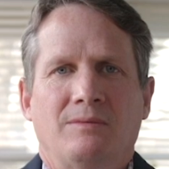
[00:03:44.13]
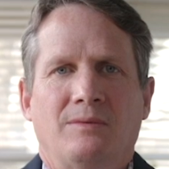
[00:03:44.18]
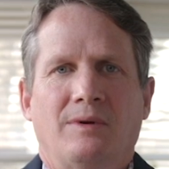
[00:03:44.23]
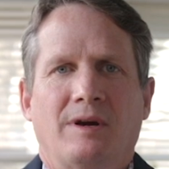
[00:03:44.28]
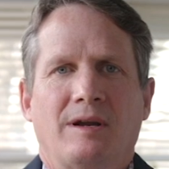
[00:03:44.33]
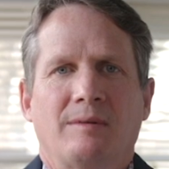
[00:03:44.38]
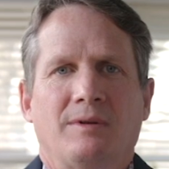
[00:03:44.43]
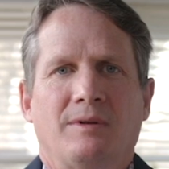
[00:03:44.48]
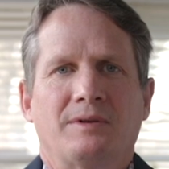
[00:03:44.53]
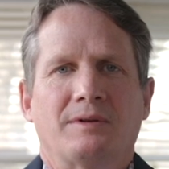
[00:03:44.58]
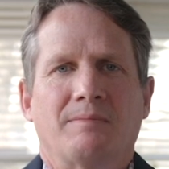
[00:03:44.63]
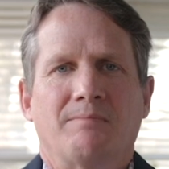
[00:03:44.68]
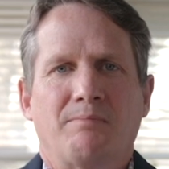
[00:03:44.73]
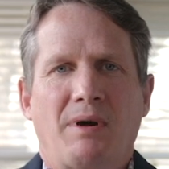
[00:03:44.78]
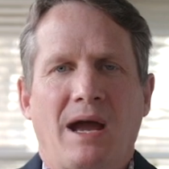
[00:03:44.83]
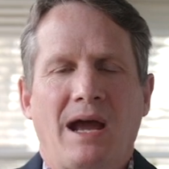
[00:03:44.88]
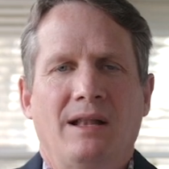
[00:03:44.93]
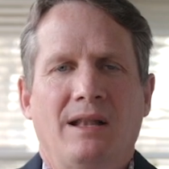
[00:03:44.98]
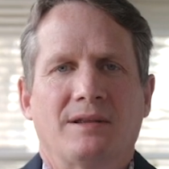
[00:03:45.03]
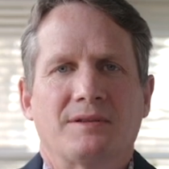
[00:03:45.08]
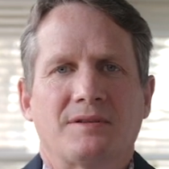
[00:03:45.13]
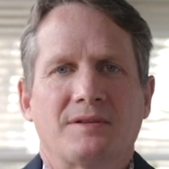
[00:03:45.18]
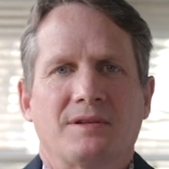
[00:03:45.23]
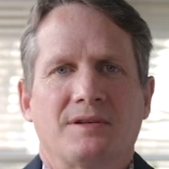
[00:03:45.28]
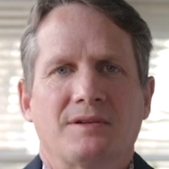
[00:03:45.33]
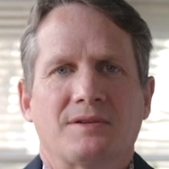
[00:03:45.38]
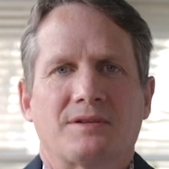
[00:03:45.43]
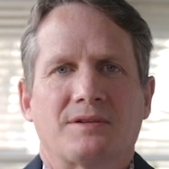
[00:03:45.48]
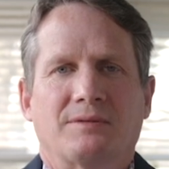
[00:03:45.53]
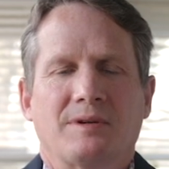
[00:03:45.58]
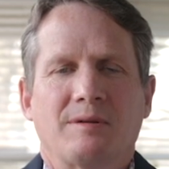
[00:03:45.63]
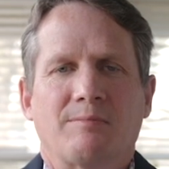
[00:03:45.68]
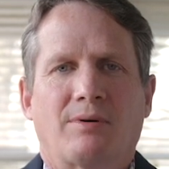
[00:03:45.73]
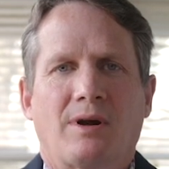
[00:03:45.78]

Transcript: we're able to balance these three